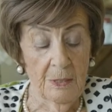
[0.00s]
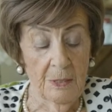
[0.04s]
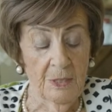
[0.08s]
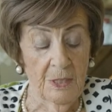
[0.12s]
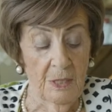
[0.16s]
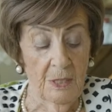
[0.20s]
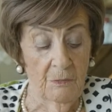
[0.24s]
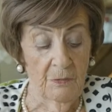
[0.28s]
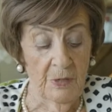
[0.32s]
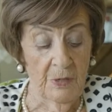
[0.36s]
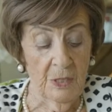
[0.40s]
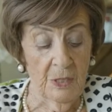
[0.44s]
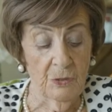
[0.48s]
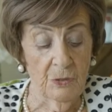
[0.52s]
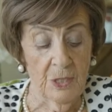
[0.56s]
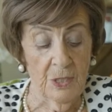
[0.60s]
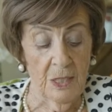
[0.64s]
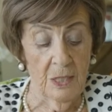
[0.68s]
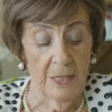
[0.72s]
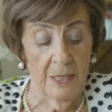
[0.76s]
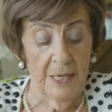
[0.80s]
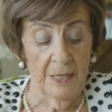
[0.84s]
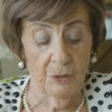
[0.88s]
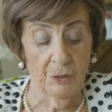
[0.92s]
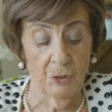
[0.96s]
There were
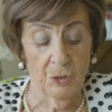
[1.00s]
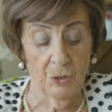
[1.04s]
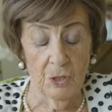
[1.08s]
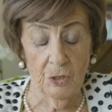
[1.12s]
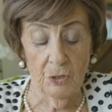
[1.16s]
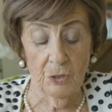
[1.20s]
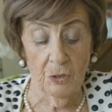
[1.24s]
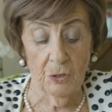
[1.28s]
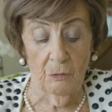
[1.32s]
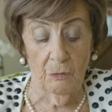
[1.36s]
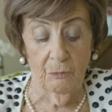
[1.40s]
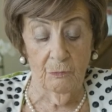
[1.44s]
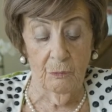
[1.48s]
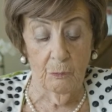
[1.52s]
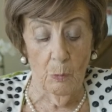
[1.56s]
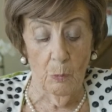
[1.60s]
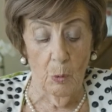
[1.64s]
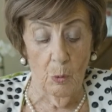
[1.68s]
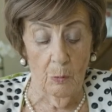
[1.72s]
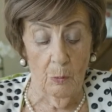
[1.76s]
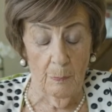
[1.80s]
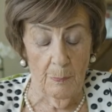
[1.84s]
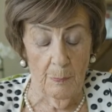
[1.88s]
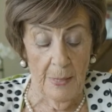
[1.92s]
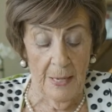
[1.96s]
selections of
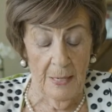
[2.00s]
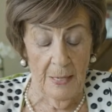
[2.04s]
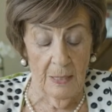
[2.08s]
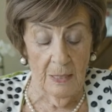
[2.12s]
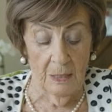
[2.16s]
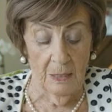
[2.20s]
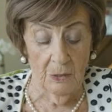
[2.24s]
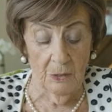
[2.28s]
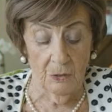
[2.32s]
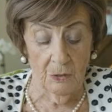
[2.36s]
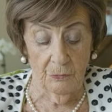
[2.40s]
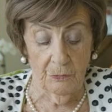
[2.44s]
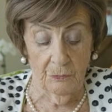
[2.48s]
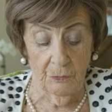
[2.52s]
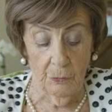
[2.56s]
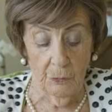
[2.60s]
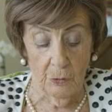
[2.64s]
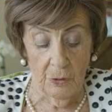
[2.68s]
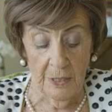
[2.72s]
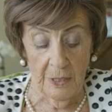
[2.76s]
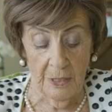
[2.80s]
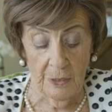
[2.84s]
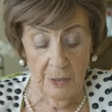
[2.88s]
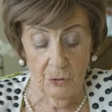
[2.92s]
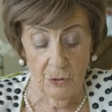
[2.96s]
more males
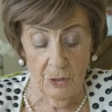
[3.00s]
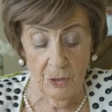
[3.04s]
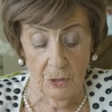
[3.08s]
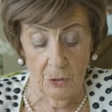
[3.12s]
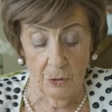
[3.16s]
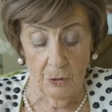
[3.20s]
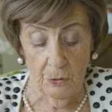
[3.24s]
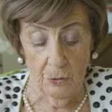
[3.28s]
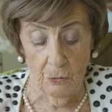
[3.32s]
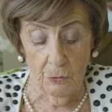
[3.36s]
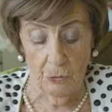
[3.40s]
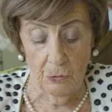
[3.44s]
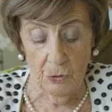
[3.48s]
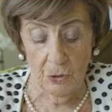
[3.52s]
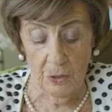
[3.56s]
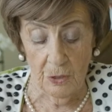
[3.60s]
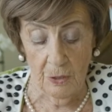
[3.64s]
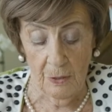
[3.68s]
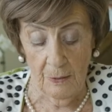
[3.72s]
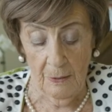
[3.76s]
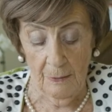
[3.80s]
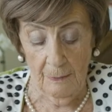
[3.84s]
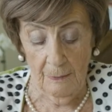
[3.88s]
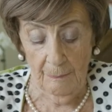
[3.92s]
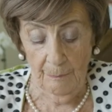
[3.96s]
for execution,